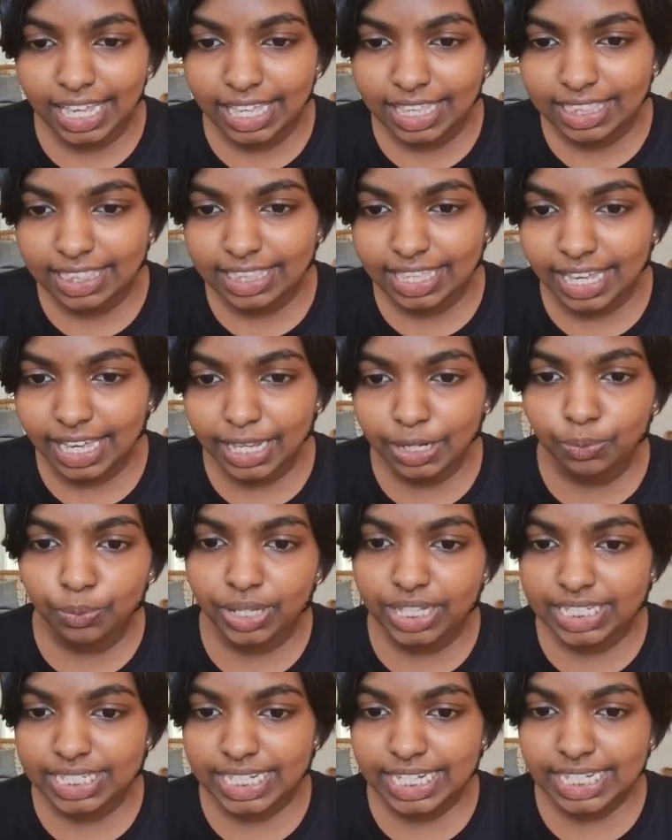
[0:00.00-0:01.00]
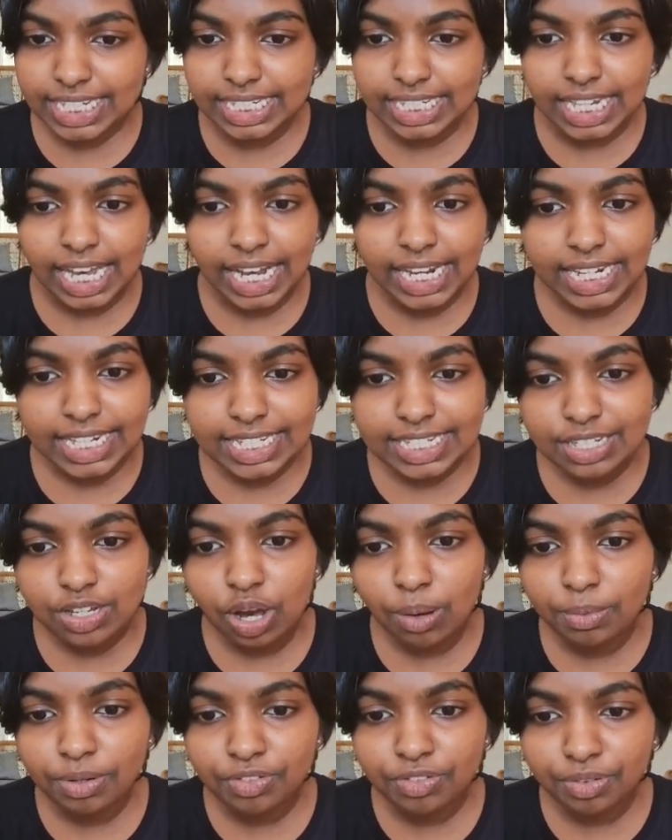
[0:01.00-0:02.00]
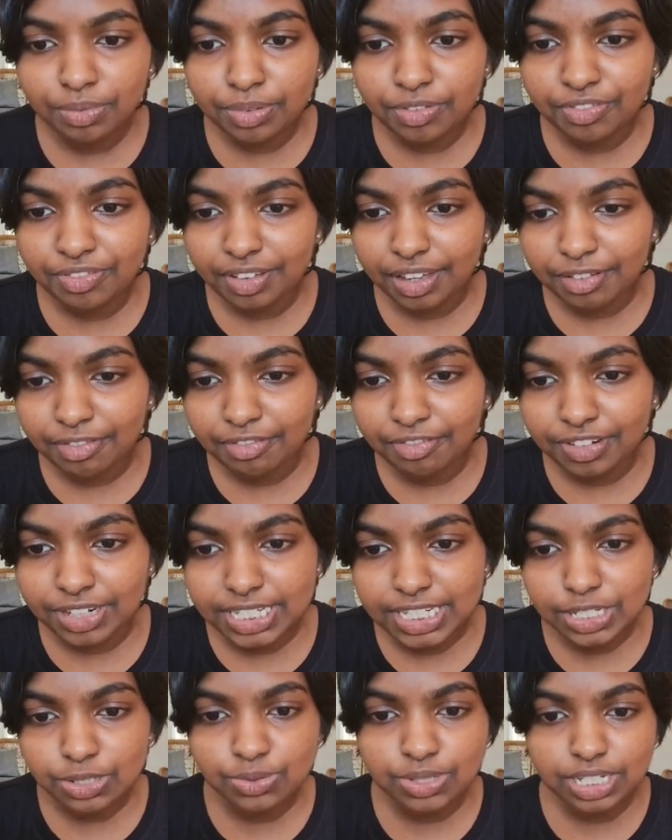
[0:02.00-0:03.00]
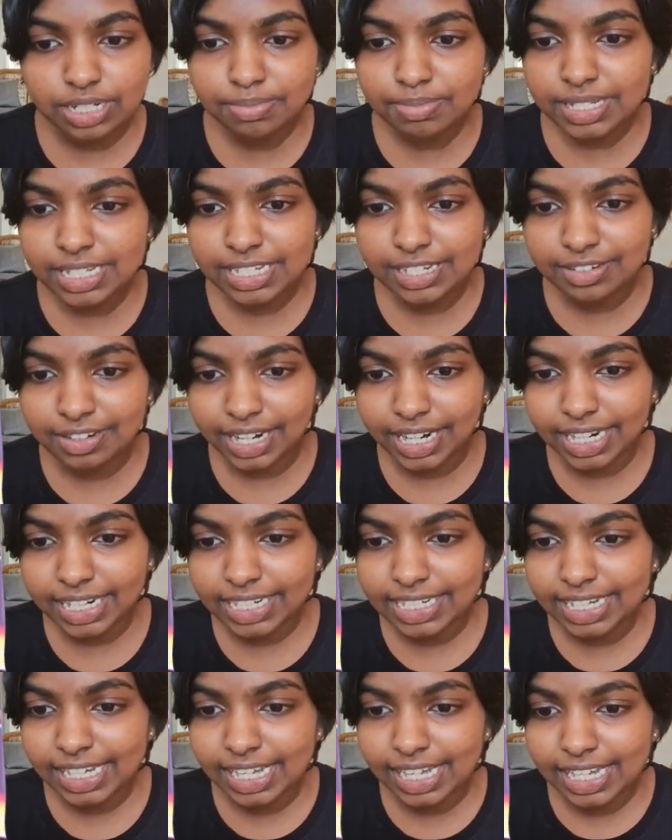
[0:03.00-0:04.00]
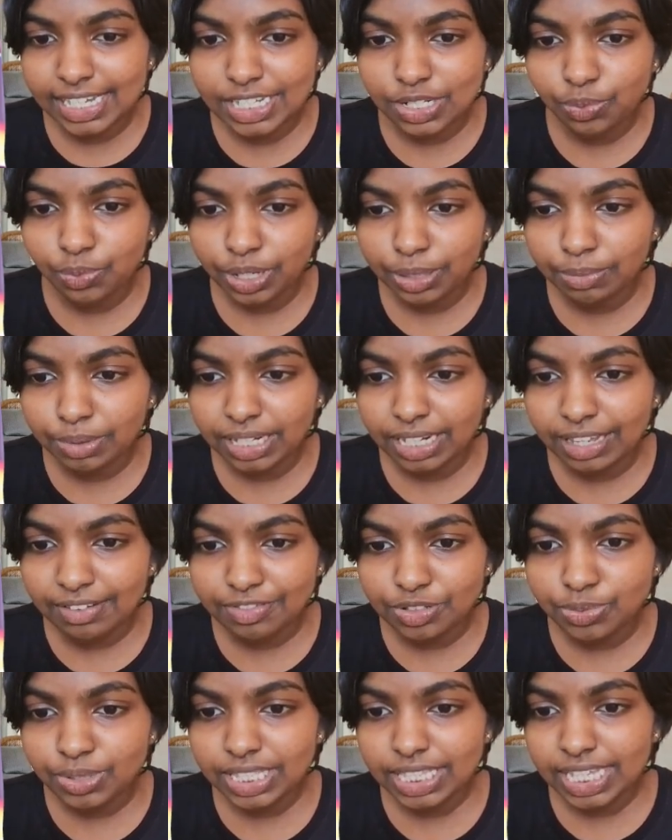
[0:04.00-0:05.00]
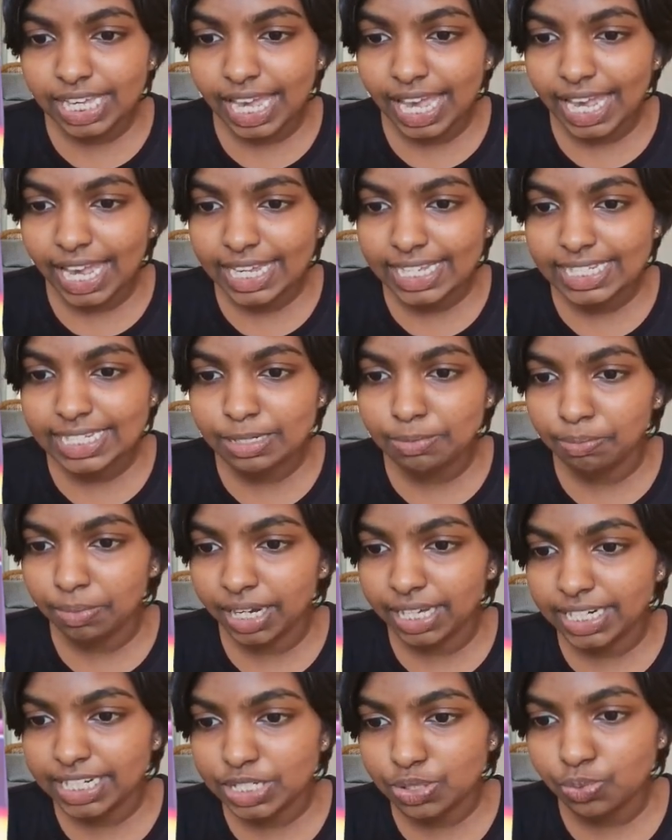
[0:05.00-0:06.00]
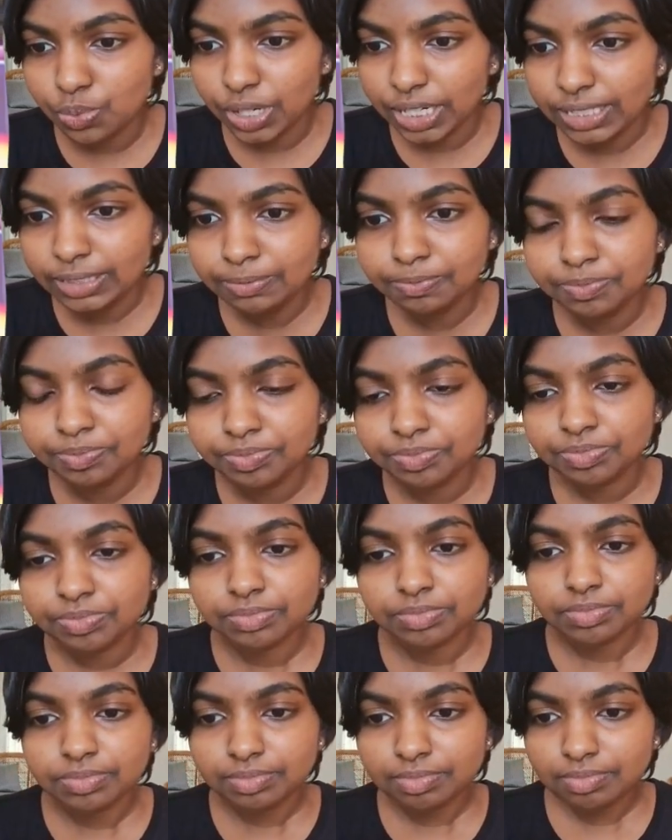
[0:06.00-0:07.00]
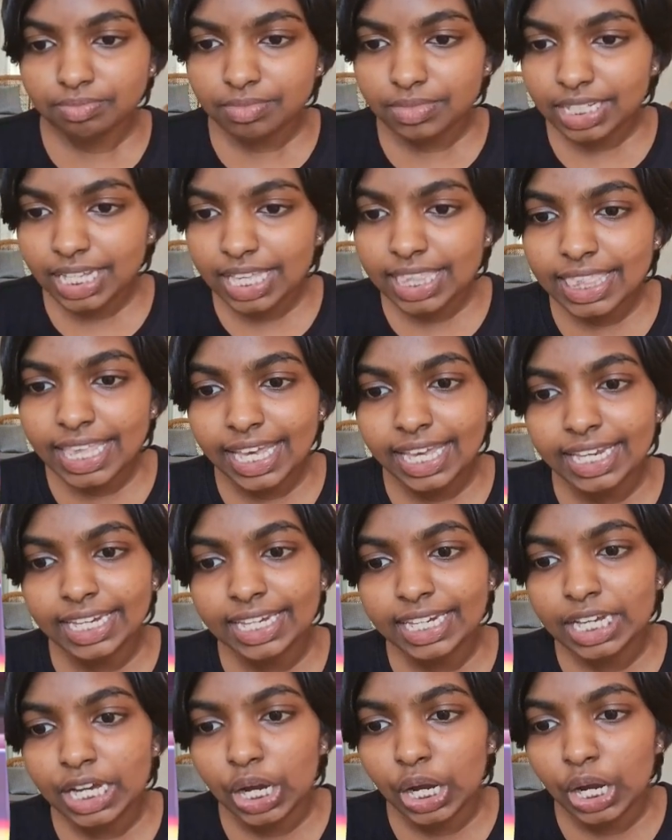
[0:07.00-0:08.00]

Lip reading: Then we can take 9x common from the first two terms, right? So we'd be left with x minus 1. And then